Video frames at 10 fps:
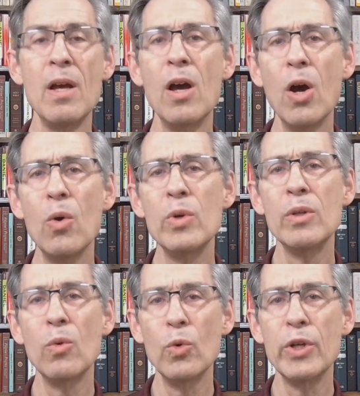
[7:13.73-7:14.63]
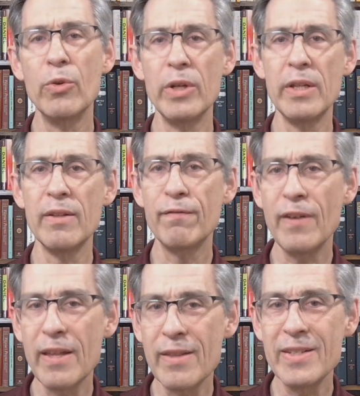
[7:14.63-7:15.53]
Owen would agree that
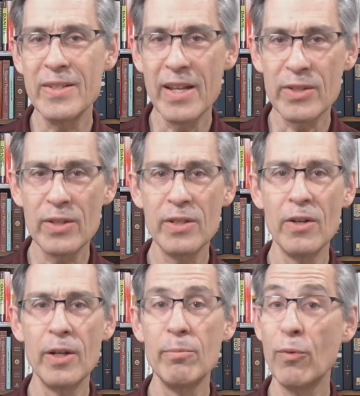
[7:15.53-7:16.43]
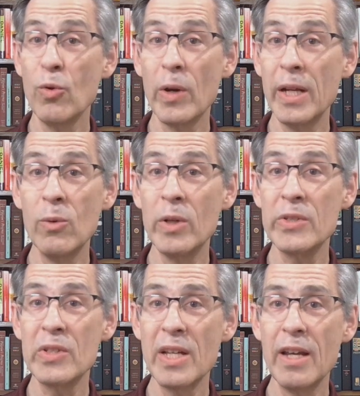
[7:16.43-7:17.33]
faith is necessary before anyone is
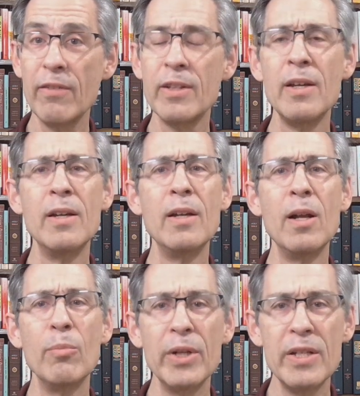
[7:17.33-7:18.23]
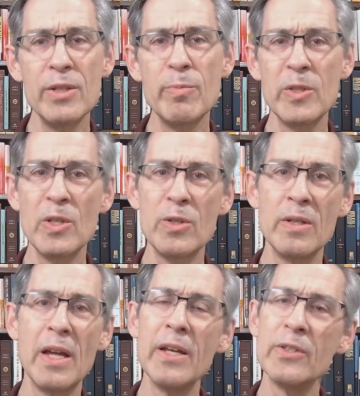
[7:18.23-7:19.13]
saved, but his position
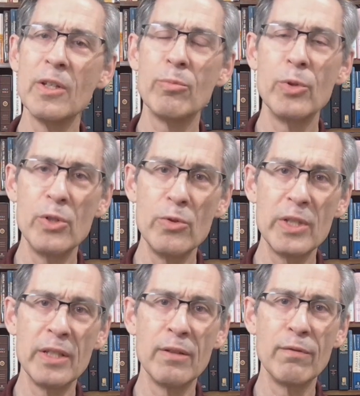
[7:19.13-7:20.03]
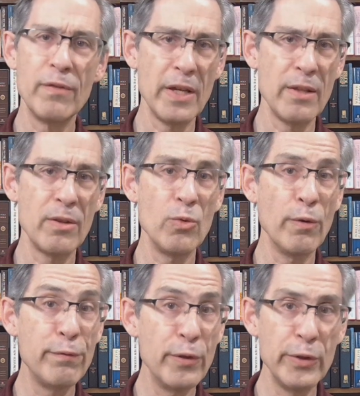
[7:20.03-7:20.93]
ends up reducing faith to a
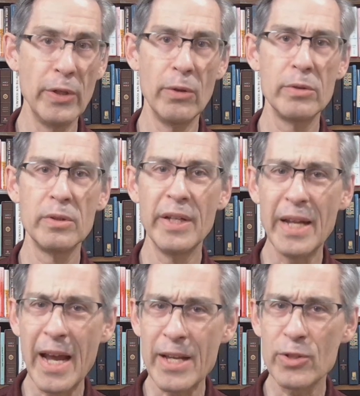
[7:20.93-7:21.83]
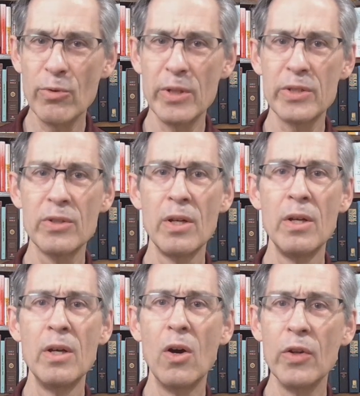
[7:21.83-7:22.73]
footnote, an asterisk,
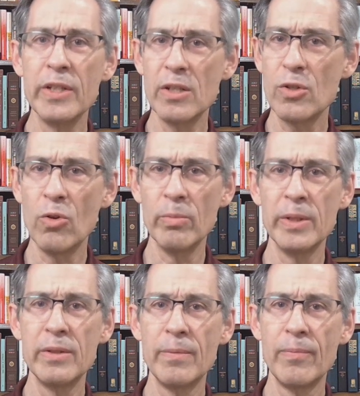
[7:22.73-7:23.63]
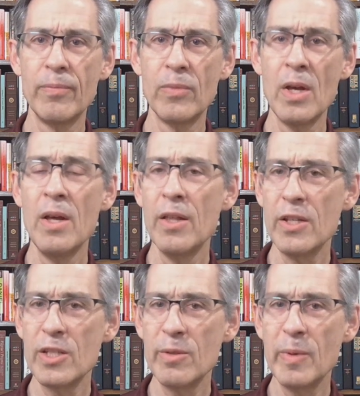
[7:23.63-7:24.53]
on the atonement.
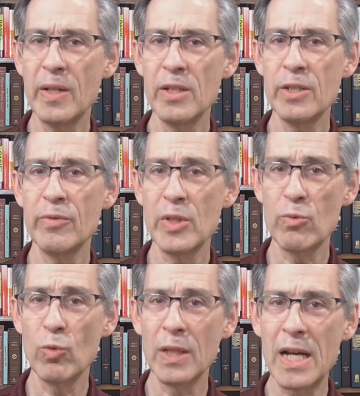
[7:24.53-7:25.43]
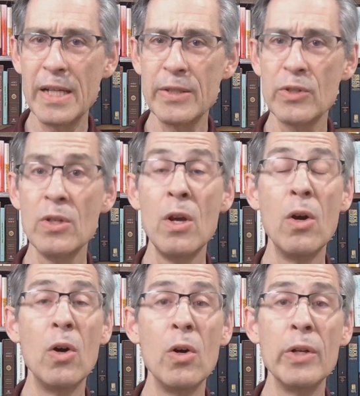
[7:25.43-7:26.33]
This is because of his reliance
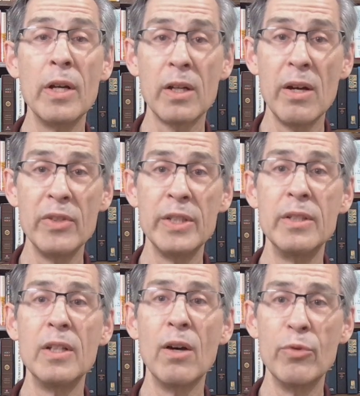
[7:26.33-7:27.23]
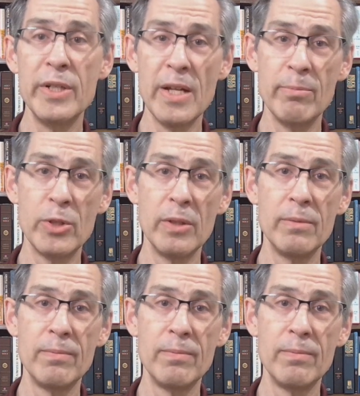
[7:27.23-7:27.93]
on a covenant of redemption.